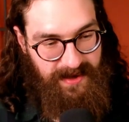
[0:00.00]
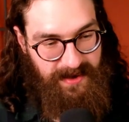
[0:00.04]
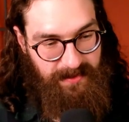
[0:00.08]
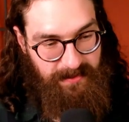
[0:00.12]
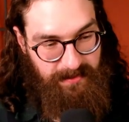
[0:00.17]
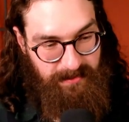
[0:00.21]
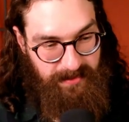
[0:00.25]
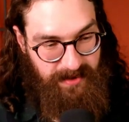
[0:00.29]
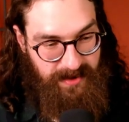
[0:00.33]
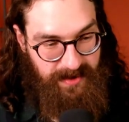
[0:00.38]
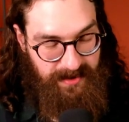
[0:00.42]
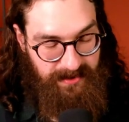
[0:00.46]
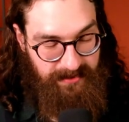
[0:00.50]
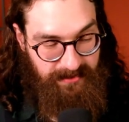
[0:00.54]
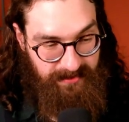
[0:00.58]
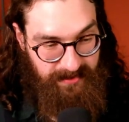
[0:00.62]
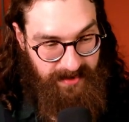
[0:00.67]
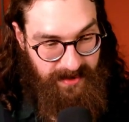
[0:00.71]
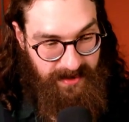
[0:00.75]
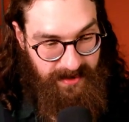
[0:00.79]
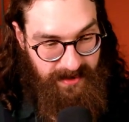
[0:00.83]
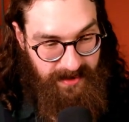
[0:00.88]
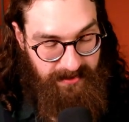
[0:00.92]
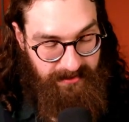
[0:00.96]
But yeah. if,
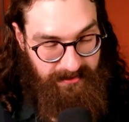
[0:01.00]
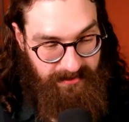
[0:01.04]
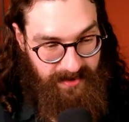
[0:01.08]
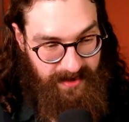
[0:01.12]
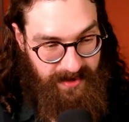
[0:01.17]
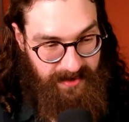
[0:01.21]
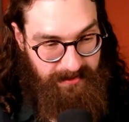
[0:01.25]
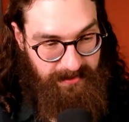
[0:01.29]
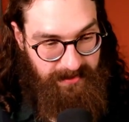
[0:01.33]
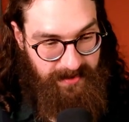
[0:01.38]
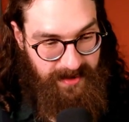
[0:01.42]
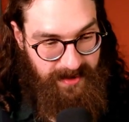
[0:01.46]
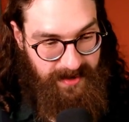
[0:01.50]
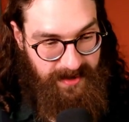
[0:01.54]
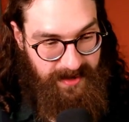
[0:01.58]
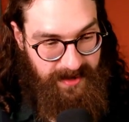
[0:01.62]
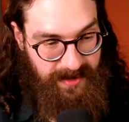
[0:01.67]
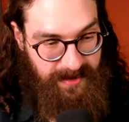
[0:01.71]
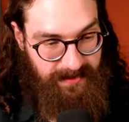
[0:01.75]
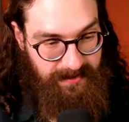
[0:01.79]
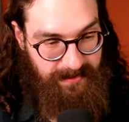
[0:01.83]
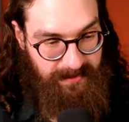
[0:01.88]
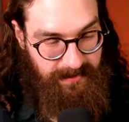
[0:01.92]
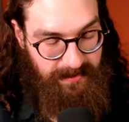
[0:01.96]
if I,
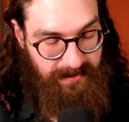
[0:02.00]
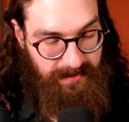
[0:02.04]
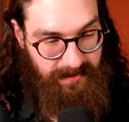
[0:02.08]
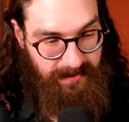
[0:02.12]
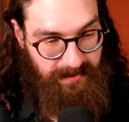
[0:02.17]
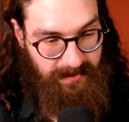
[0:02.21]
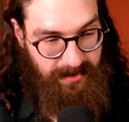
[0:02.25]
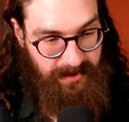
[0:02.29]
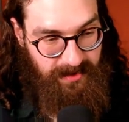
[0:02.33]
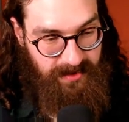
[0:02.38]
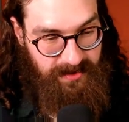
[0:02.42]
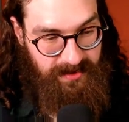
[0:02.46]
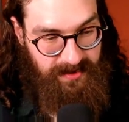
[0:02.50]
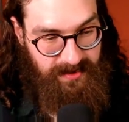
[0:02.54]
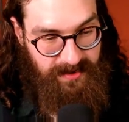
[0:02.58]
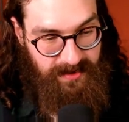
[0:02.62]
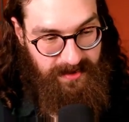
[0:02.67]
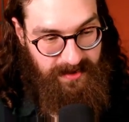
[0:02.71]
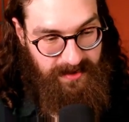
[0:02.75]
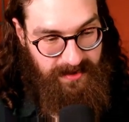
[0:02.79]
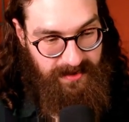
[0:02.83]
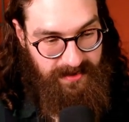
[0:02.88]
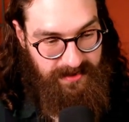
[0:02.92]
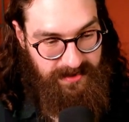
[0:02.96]
again, would
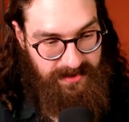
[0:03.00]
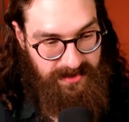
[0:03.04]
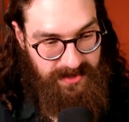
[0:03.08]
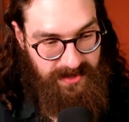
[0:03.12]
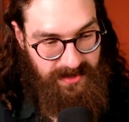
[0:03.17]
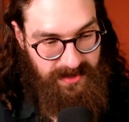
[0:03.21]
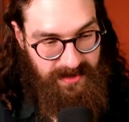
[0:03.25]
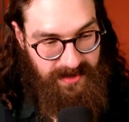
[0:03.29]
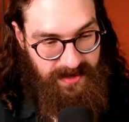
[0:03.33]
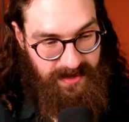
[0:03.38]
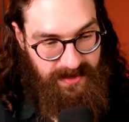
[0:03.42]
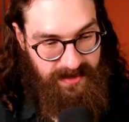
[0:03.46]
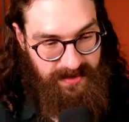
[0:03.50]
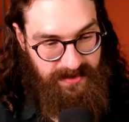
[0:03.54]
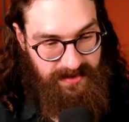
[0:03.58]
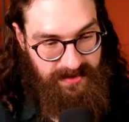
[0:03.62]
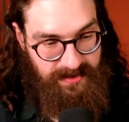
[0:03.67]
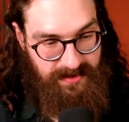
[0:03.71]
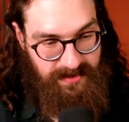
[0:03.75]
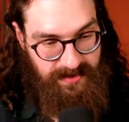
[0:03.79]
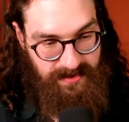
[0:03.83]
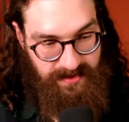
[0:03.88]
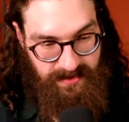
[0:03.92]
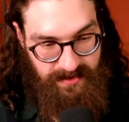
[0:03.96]
uh, select
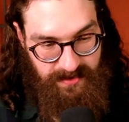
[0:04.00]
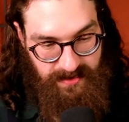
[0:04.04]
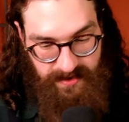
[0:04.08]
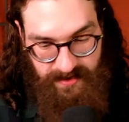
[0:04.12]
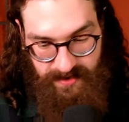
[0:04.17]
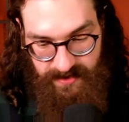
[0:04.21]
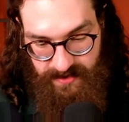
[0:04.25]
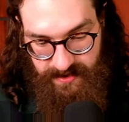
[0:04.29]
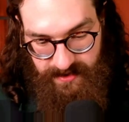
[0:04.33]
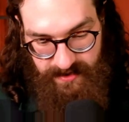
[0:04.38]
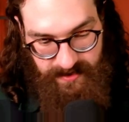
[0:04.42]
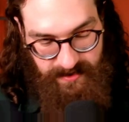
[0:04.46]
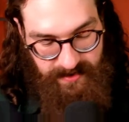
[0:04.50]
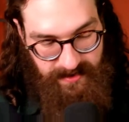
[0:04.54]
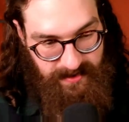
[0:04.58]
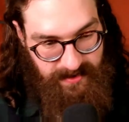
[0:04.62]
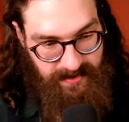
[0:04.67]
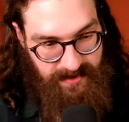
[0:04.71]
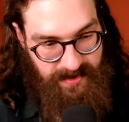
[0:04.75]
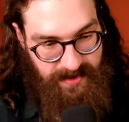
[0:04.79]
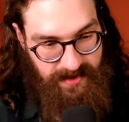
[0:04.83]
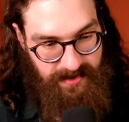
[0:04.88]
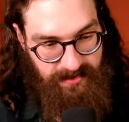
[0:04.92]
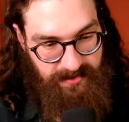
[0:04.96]

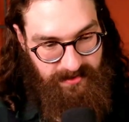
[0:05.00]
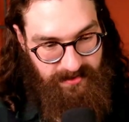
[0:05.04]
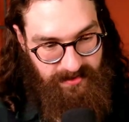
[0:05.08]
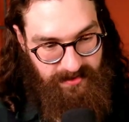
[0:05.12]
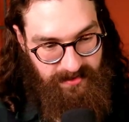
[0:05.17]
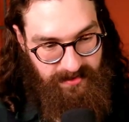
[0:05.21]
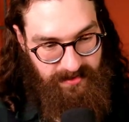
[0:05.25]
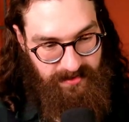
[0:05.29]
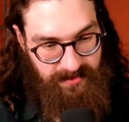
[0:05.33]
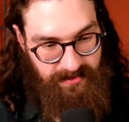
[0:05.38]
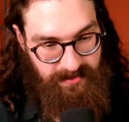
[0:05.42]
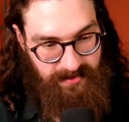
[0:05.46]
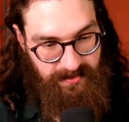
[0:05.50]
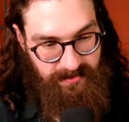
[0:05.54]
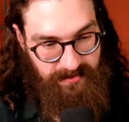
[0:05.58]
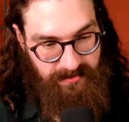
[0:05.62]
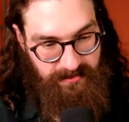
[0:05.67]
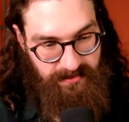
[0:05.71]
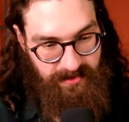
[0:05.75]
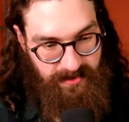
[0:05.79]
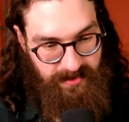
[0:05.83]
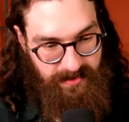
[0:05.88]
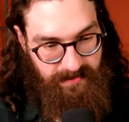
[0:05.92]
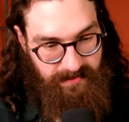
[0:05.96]
count
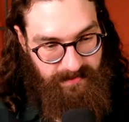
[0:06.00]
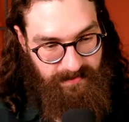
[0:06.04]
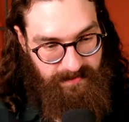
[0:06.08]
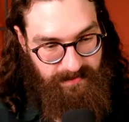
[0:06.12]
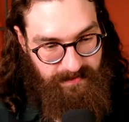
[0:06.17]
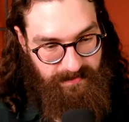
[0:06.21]
from...